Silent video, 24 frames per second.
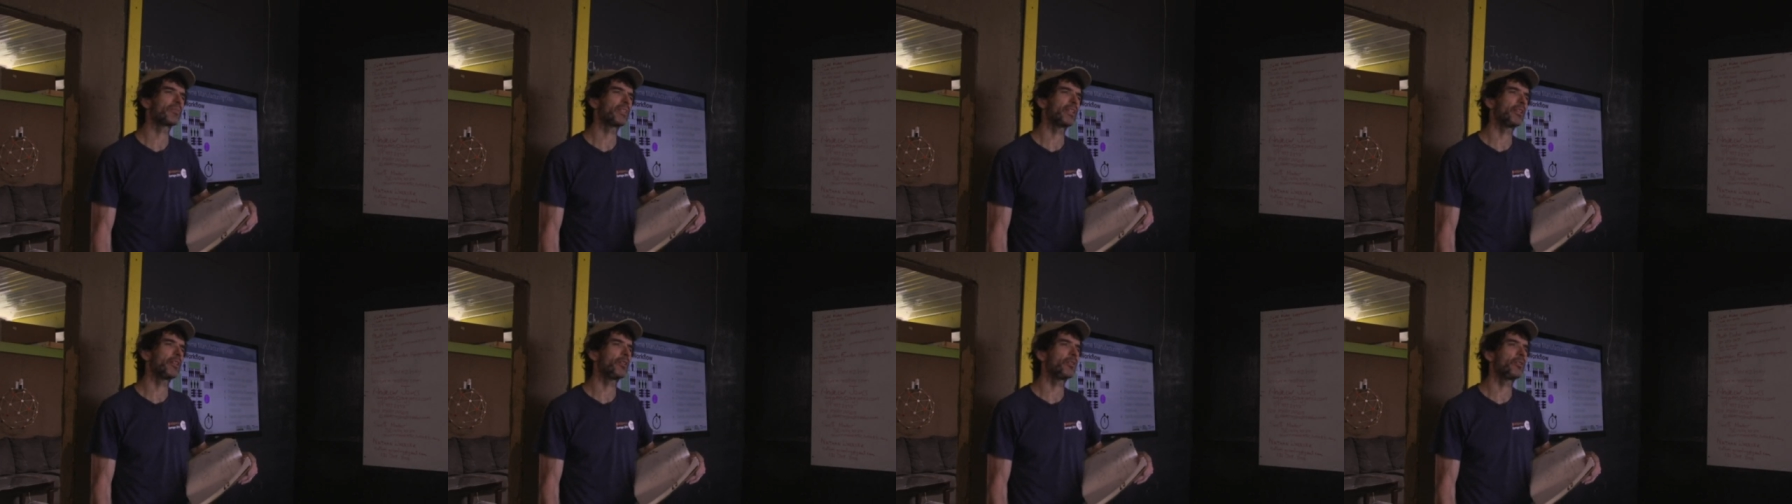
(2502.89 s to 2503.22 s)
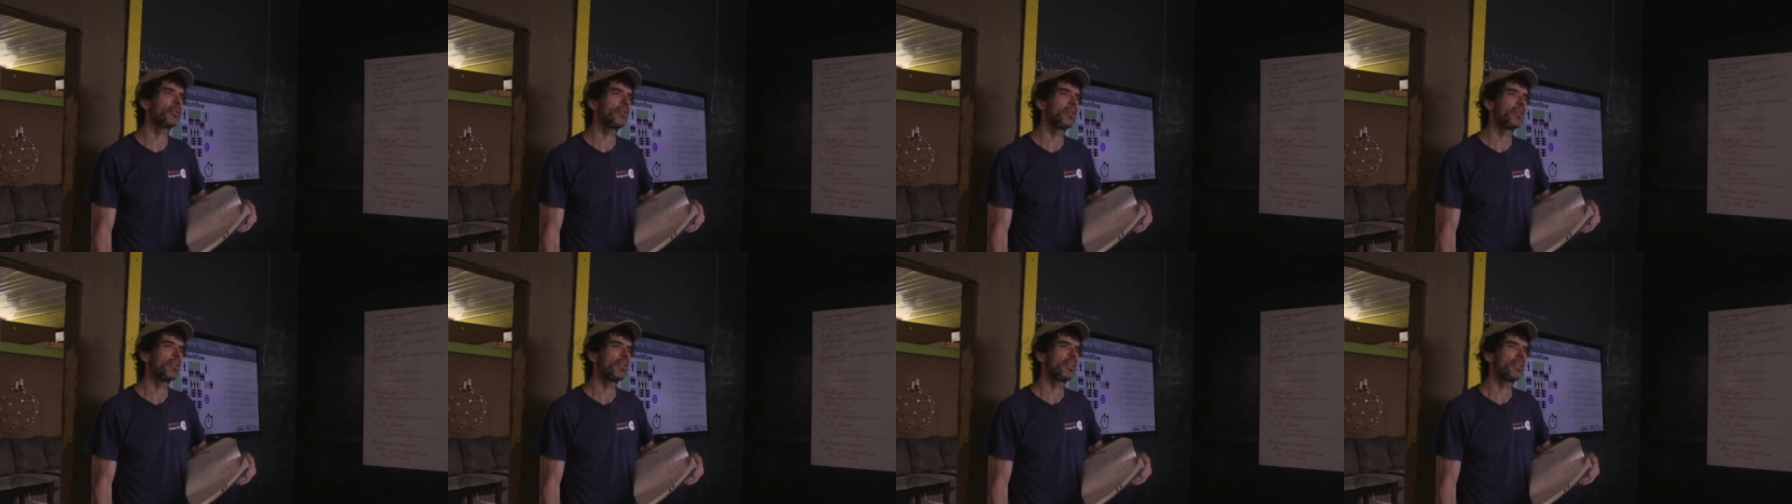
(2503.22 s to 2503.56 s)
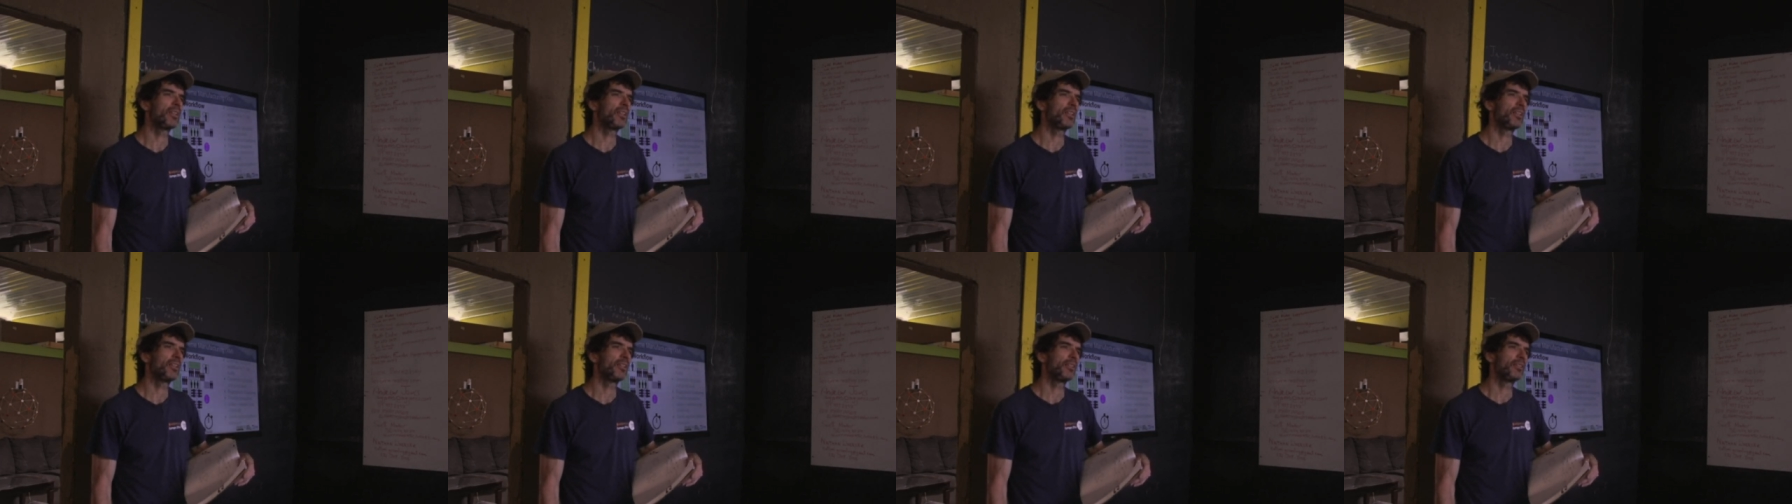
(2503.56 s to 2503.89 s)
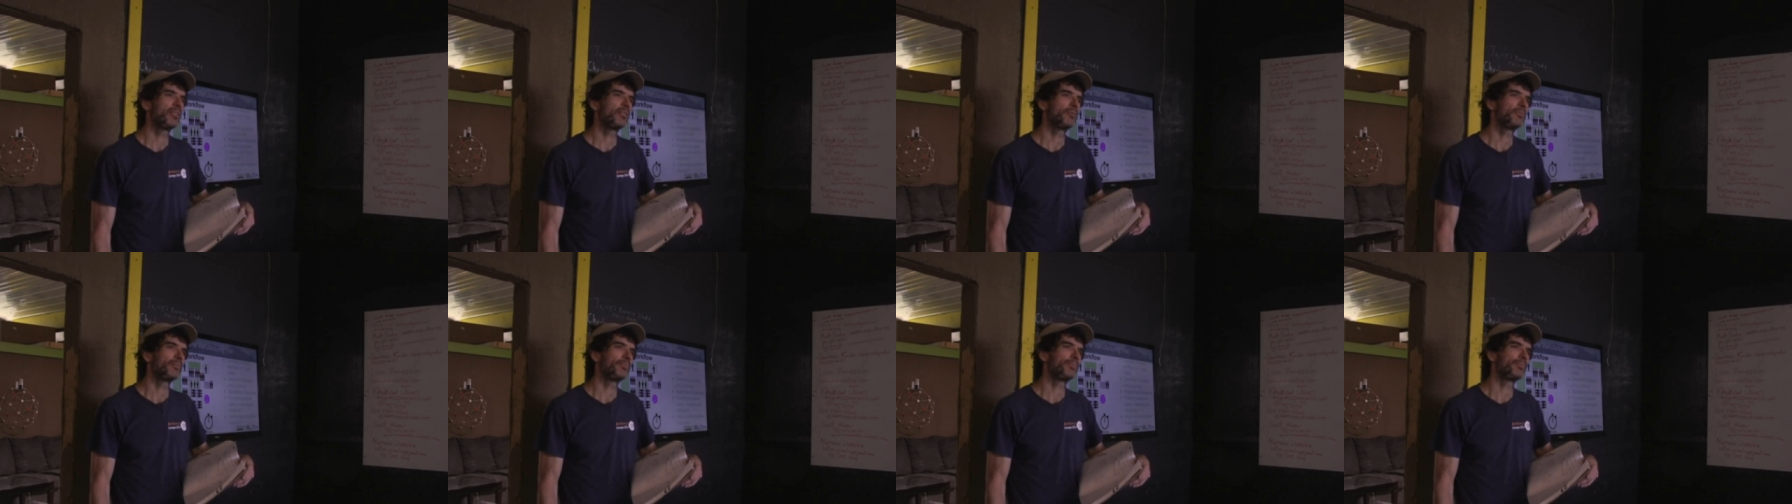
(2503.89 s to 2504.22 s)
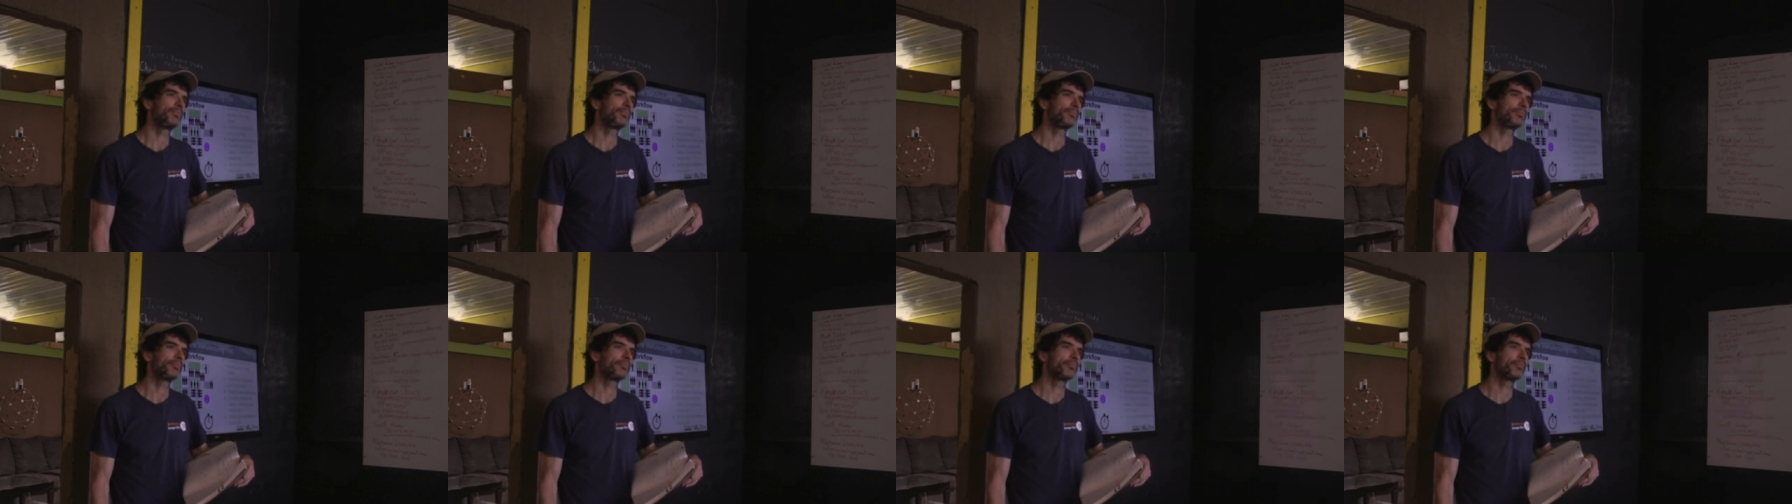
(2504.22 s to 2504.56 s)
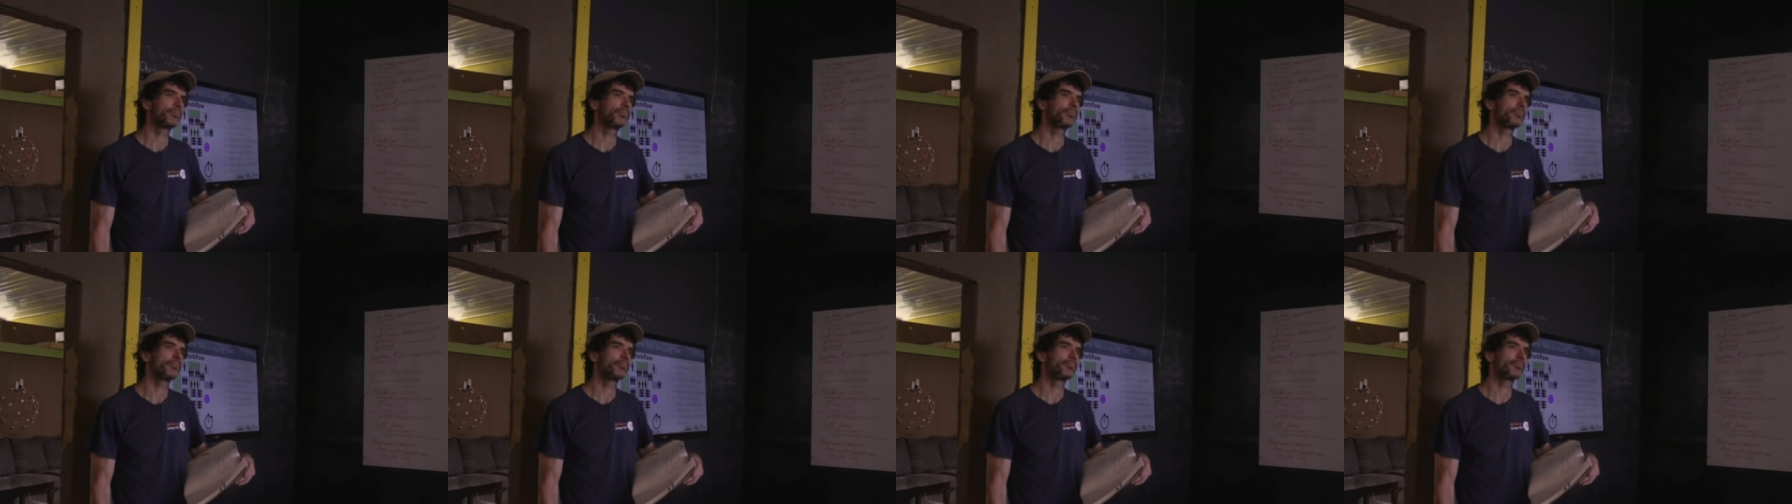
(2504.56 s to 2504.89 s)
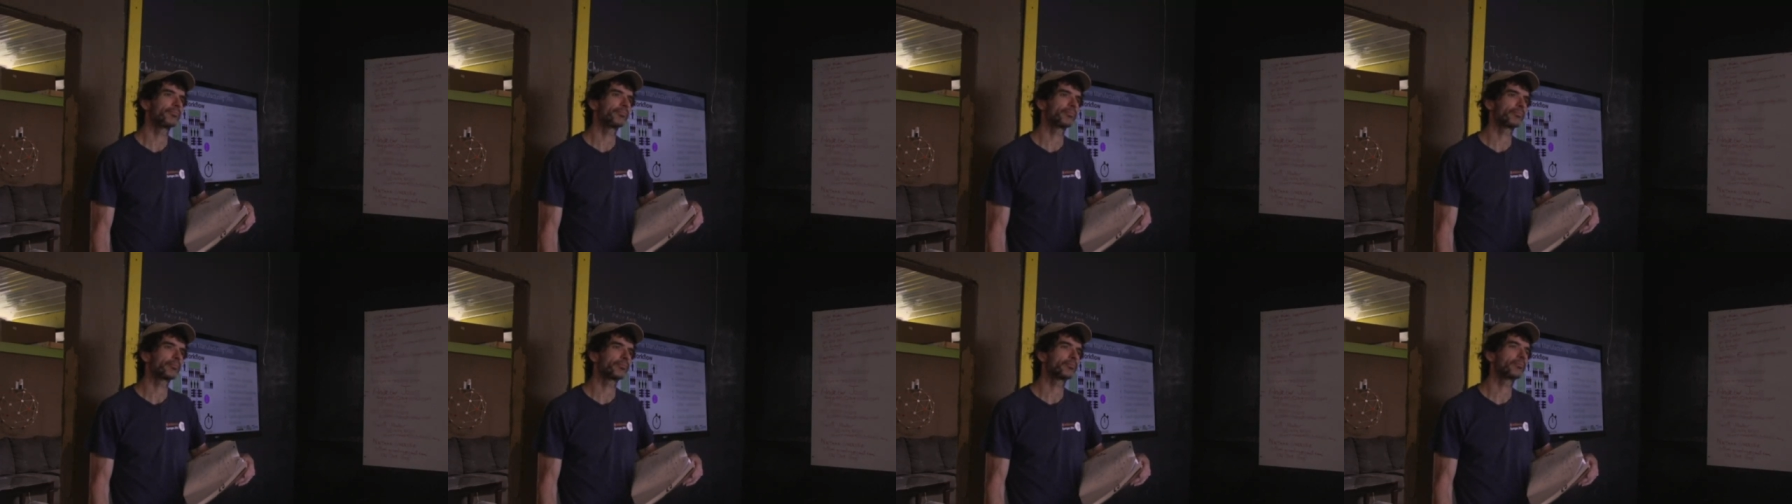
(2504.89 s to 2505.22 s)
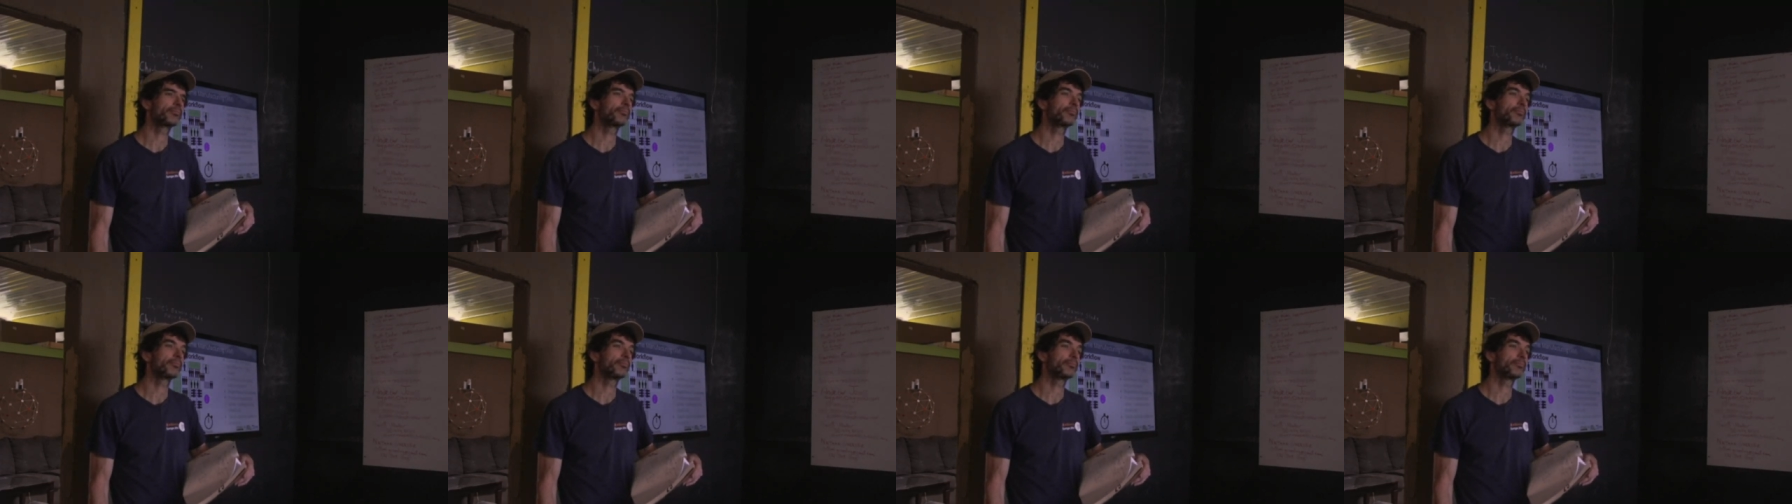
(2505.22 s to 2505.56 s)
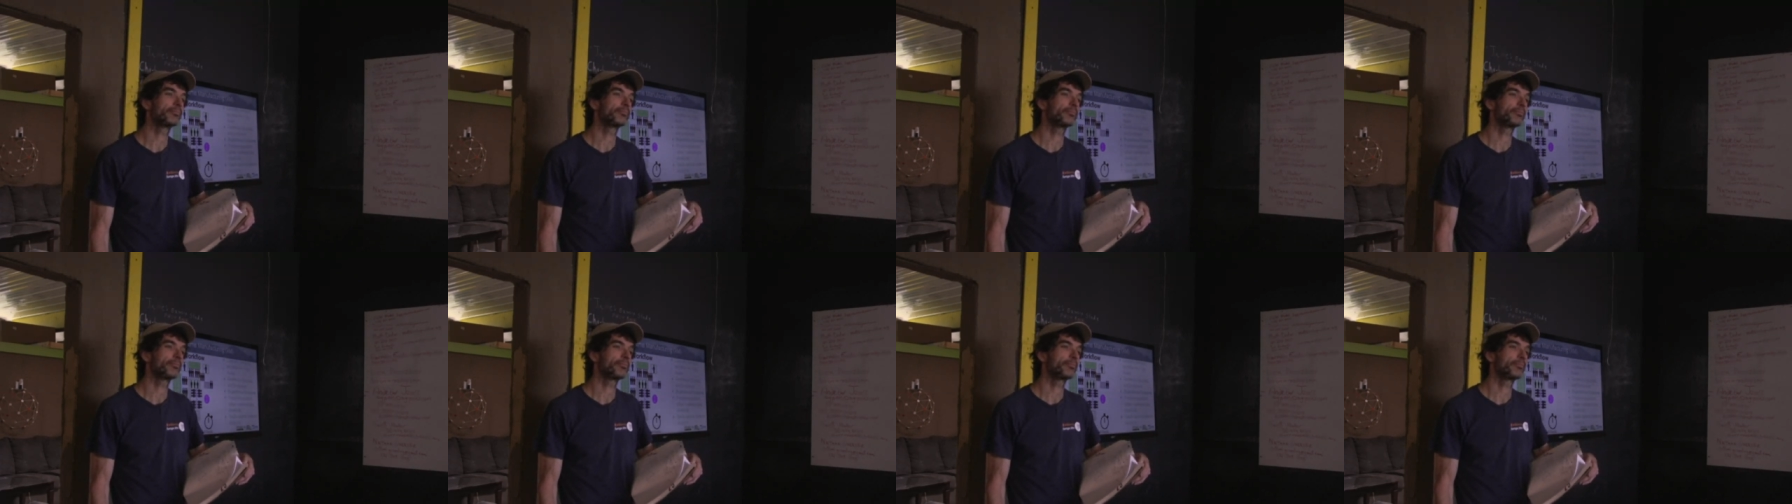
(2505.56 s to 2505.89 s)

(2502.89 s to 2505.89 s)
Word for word: Satisfied is not what I would say.